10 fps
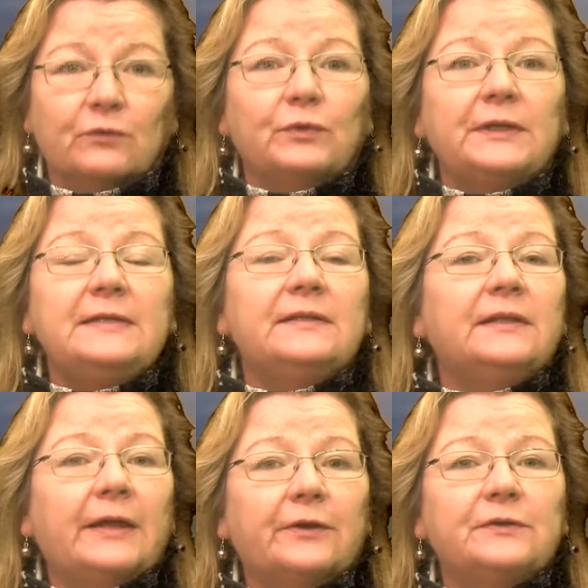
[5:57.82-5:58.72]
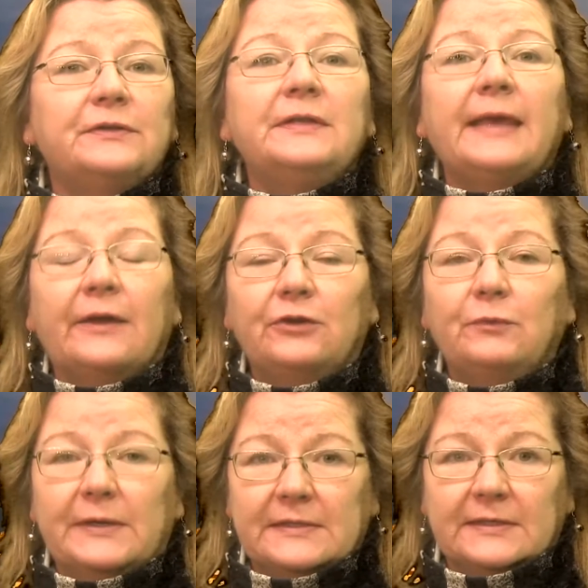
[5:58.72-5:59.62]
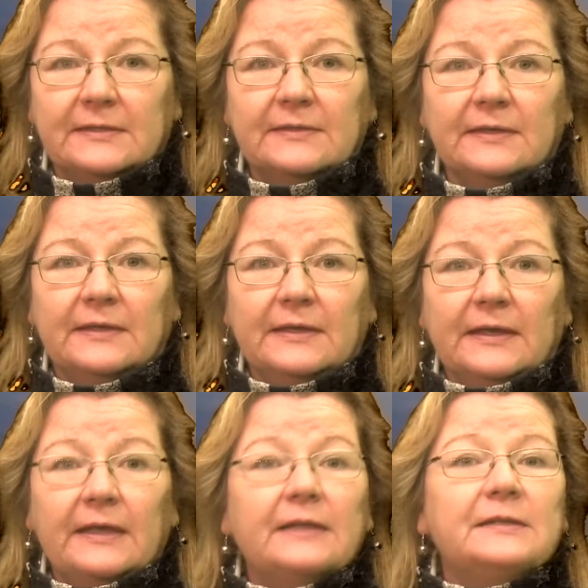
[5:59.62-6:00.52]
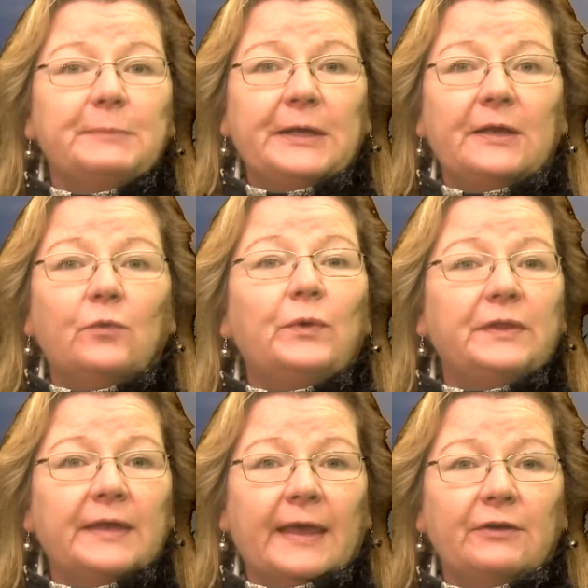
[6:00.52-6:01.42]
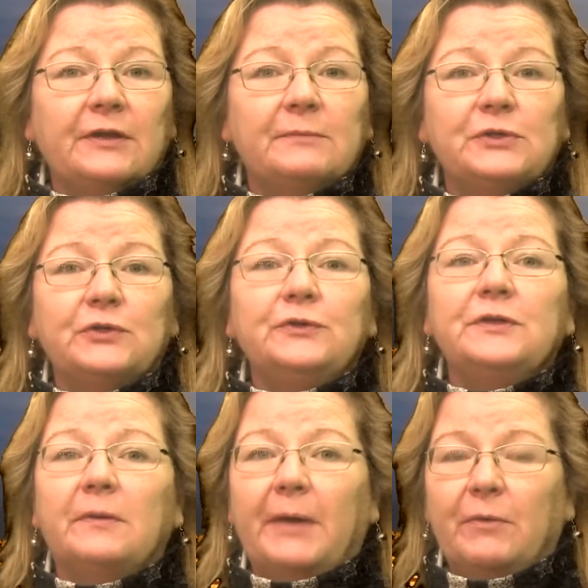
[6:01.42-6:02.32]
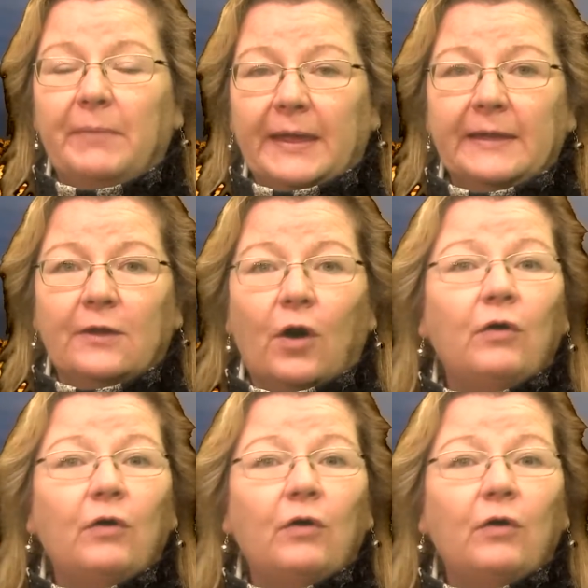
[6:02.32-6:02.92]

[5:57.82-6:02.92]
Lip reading: released a letter to the county residents. In speaking with the county commissioners about banning all